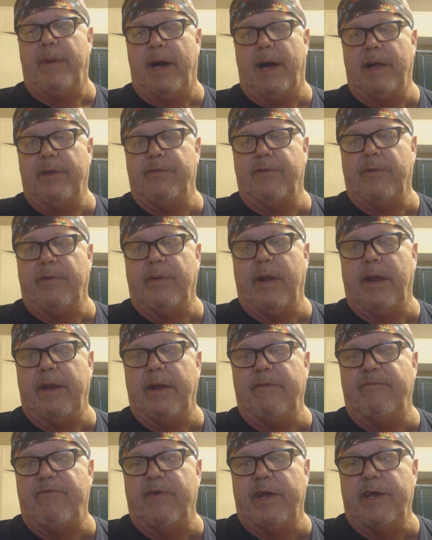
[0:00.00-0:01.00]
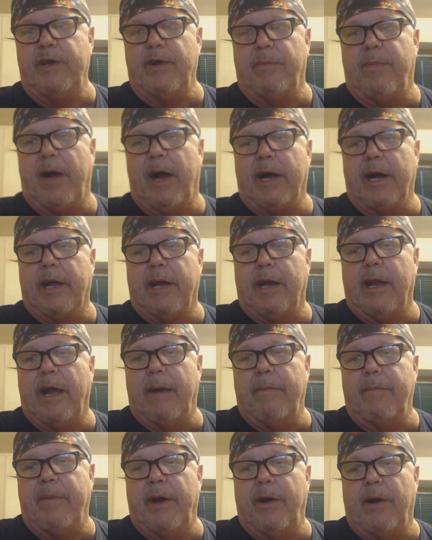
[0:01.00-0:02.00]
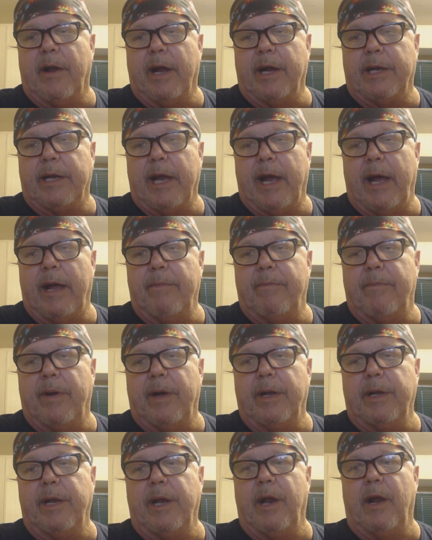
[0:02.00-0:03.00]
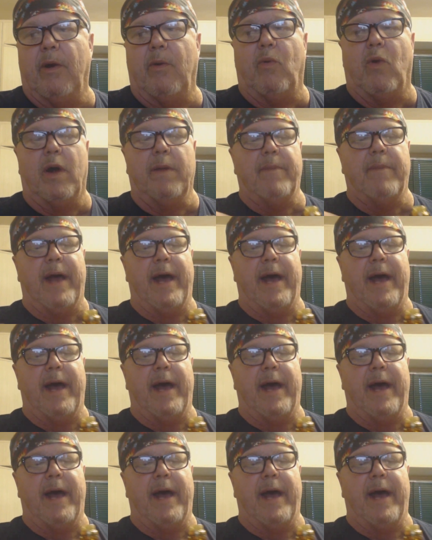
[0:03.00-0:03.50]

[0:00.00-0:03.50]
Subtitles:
mods, and they fit in your pocket a lot better like that. But you know, one